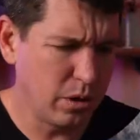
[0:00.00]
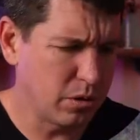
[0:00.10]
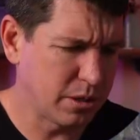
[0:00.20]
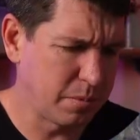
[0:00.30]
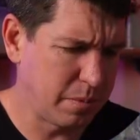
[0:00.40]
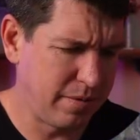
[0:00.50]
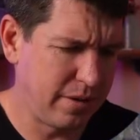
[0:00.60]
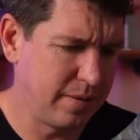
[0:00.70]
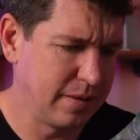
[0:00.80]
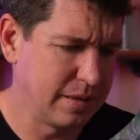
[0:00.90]
are some of my
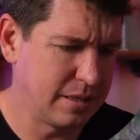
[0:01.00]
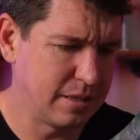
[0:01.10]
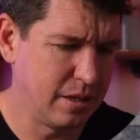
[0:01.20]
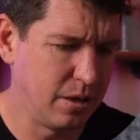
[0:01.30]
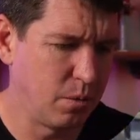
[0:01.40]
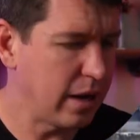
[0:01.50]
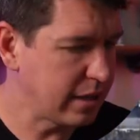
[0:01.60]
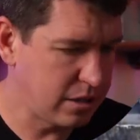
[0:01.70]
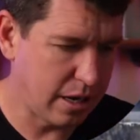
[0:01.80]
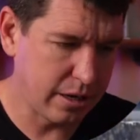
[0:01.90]
favorites?
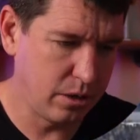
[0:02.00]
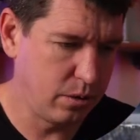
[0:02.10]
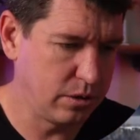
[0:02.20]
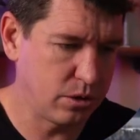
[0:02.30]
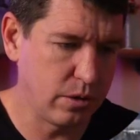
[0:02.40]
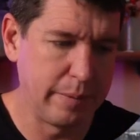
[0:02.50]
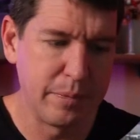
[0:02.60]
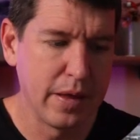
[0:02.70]
Rockin' Taco is great.